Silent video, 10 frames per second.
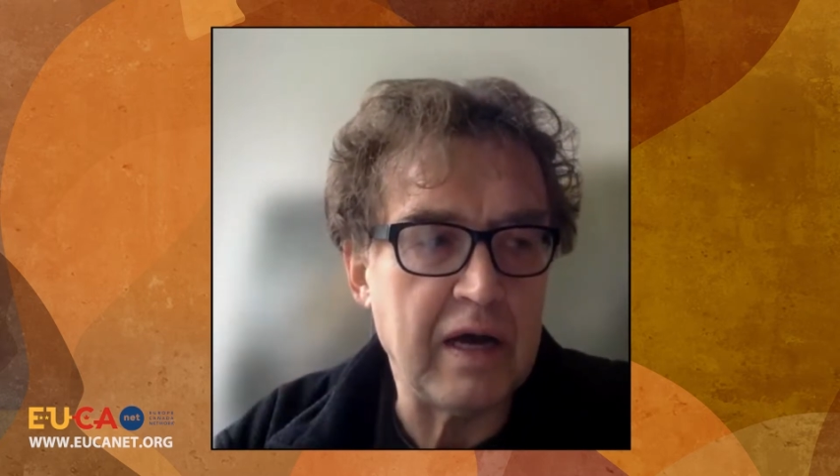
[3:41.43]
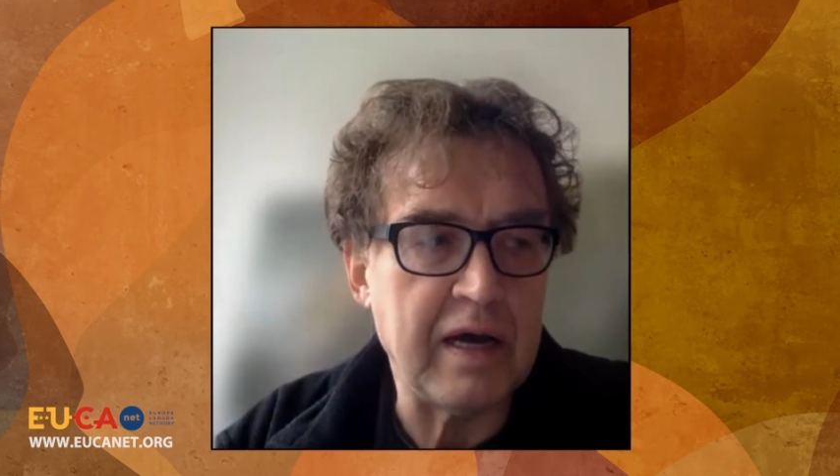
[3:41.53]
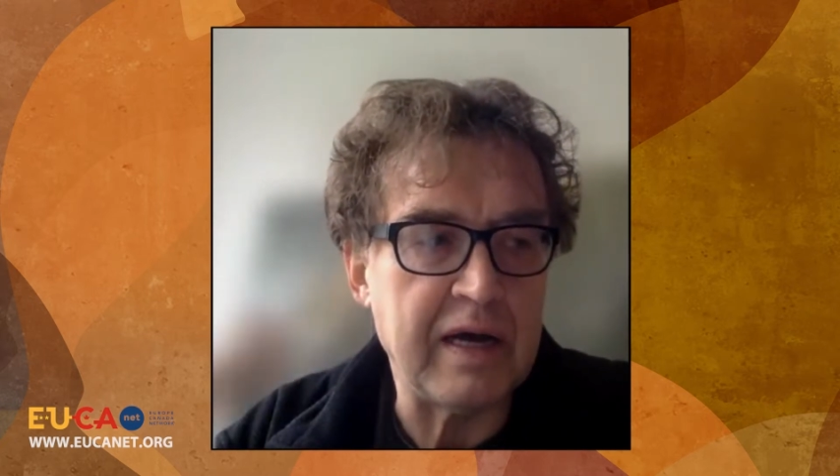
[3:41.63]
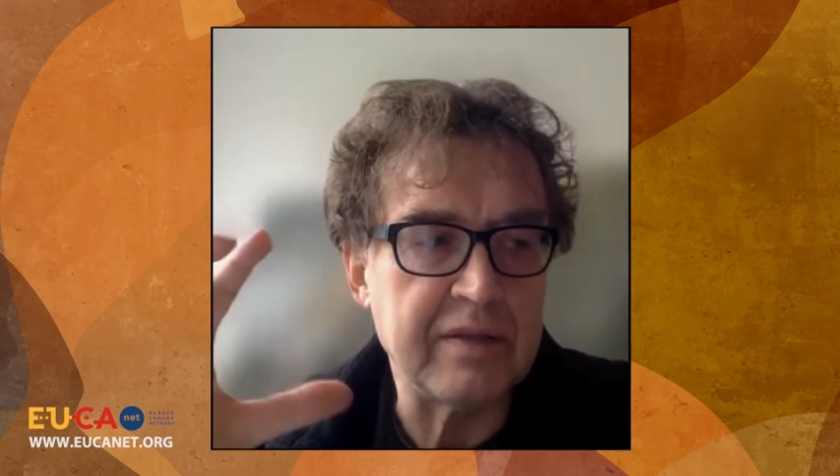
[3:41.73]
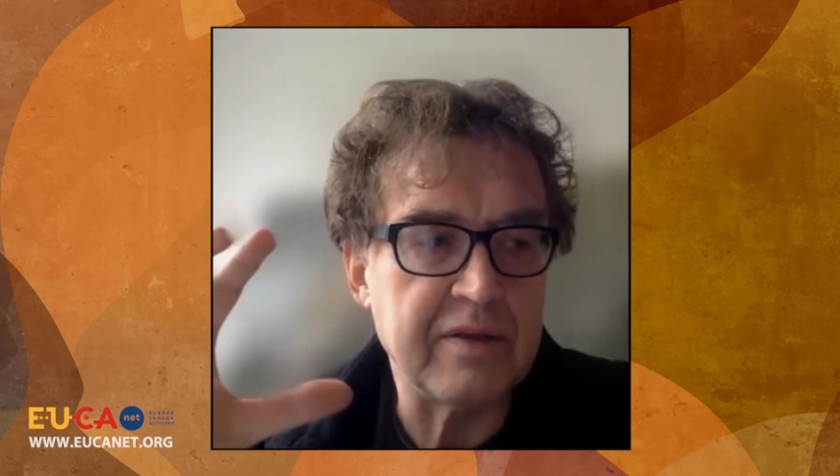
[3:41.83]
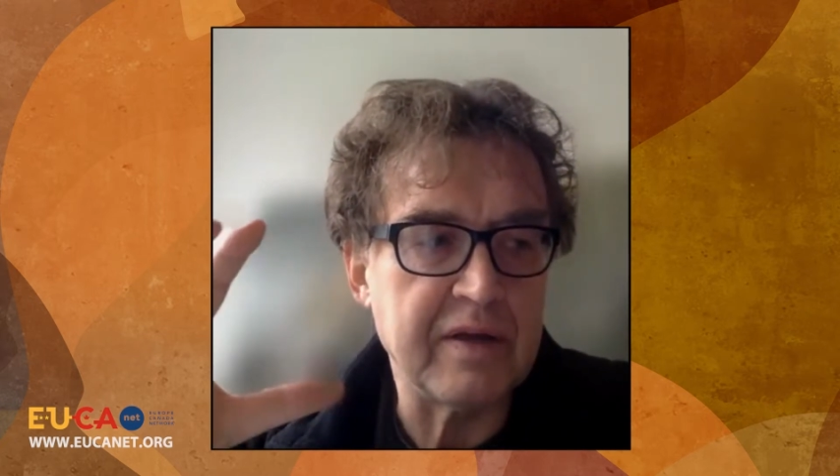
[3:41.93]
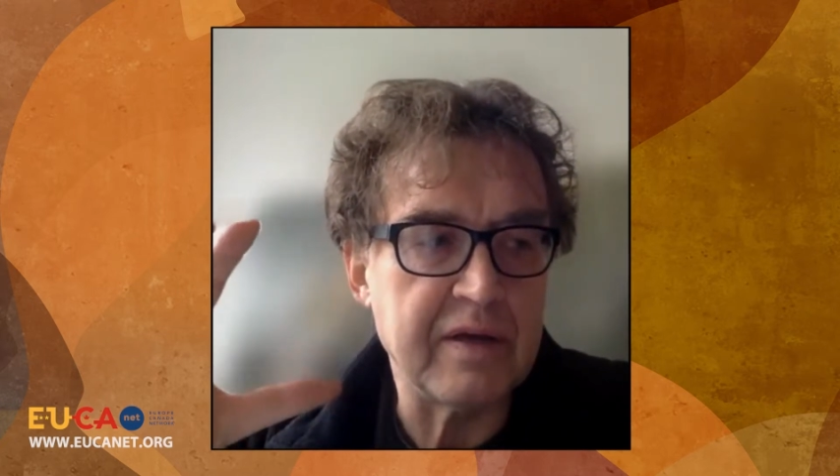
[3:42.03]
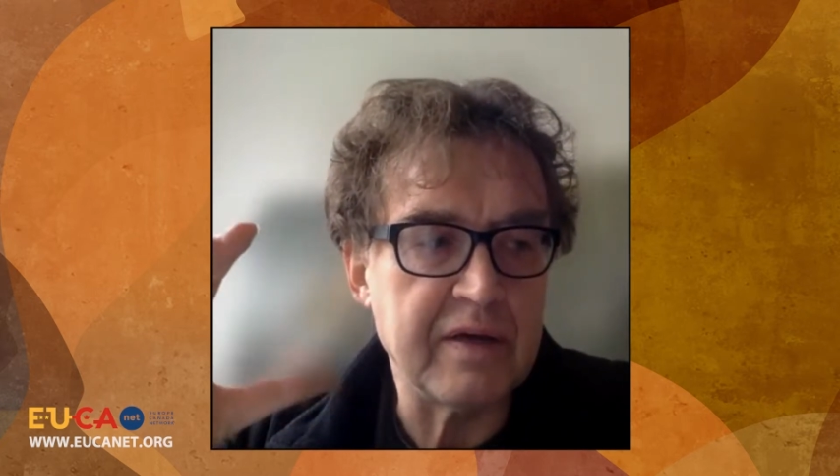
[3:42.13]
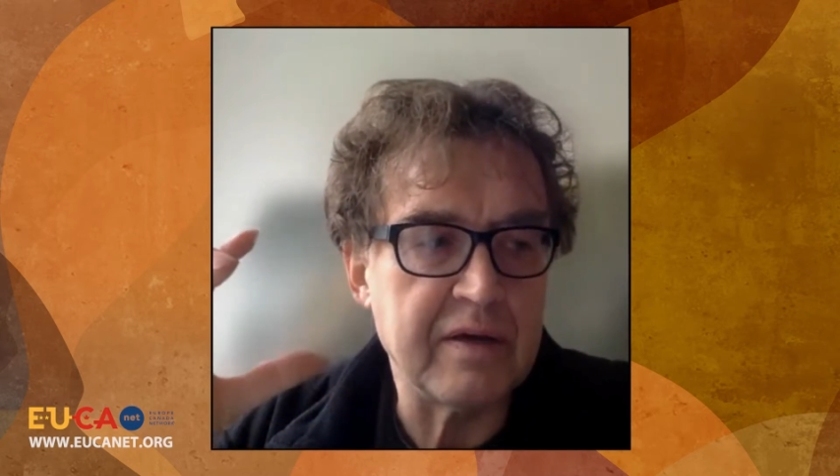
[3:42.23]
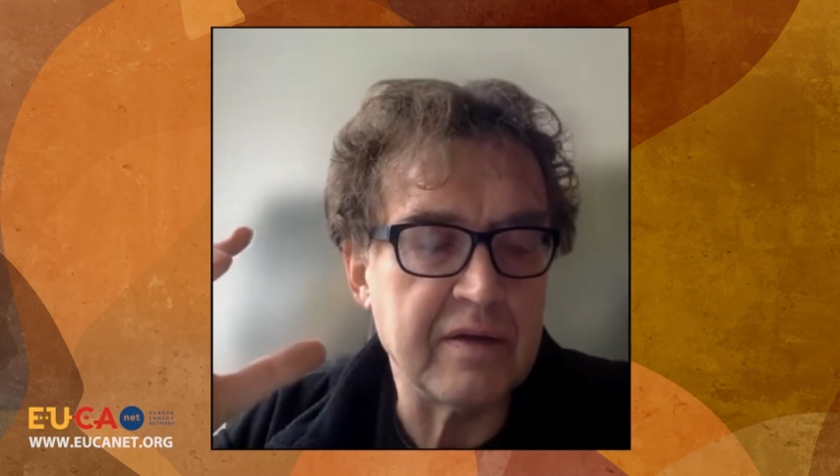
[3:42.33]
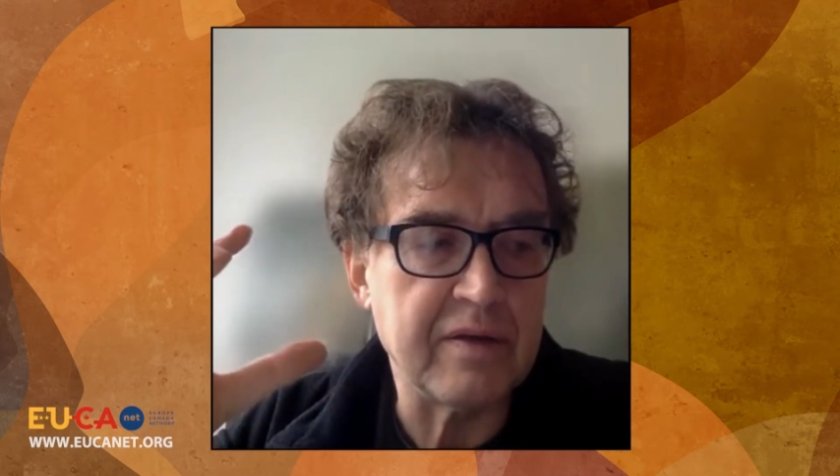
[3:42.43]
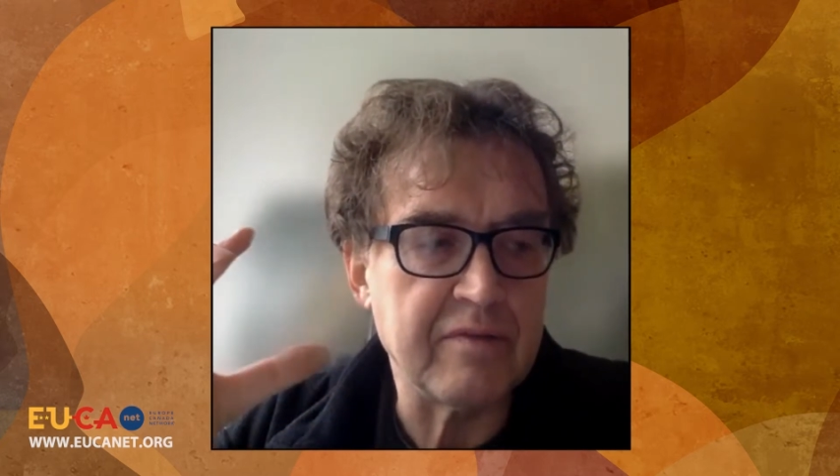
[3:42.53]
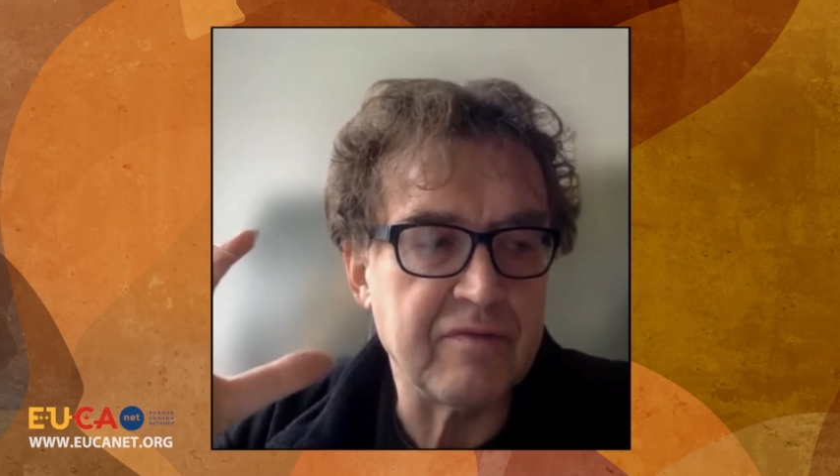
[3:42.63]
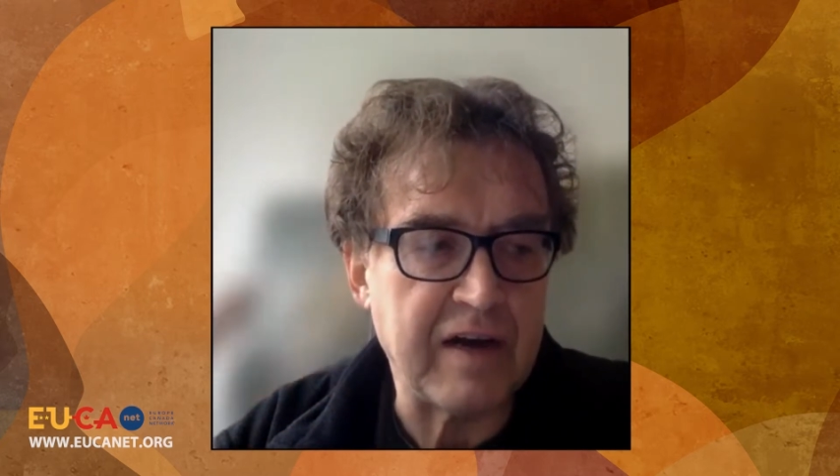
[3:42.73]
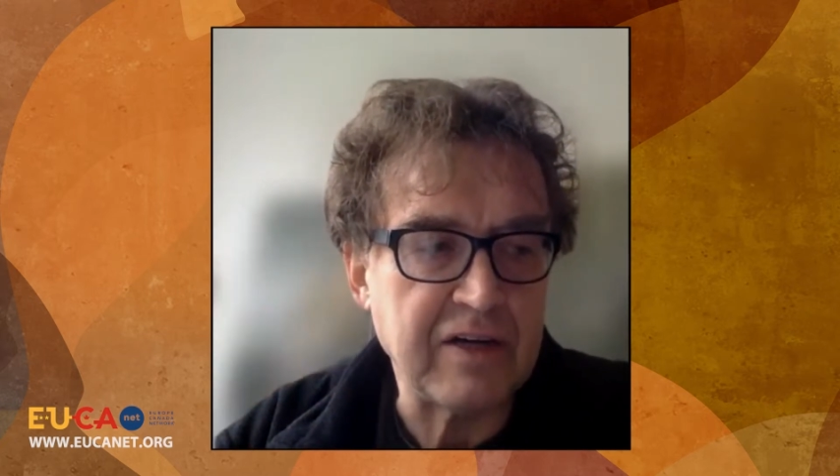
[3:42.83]
and the
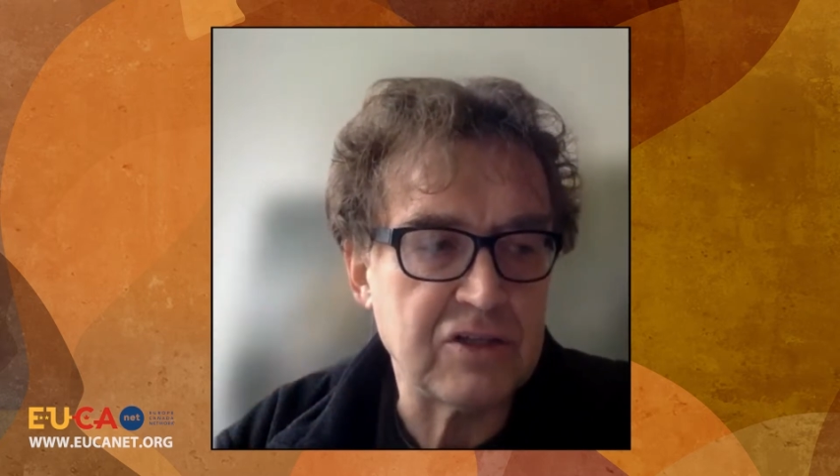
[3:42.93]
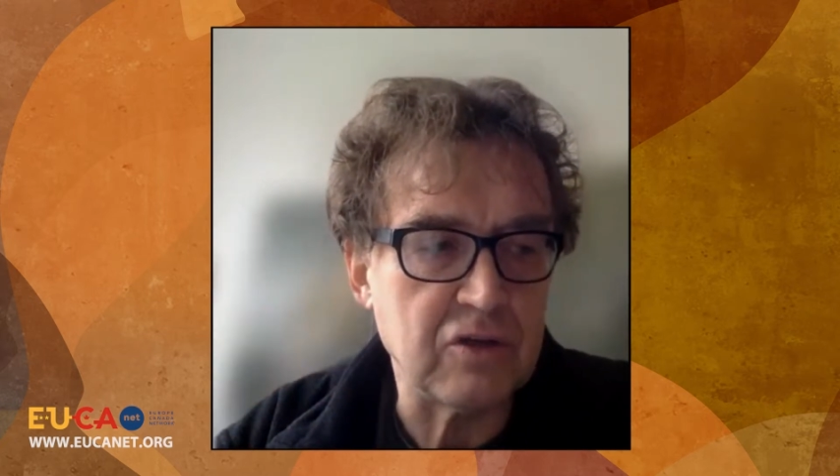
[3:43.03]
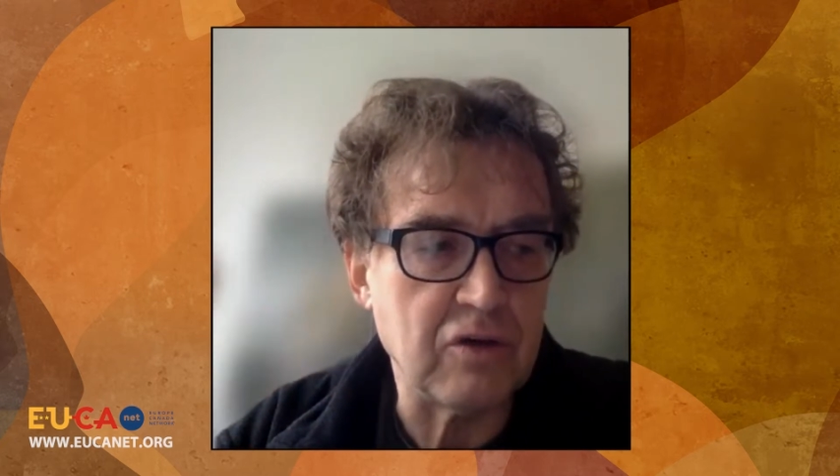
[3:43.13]
function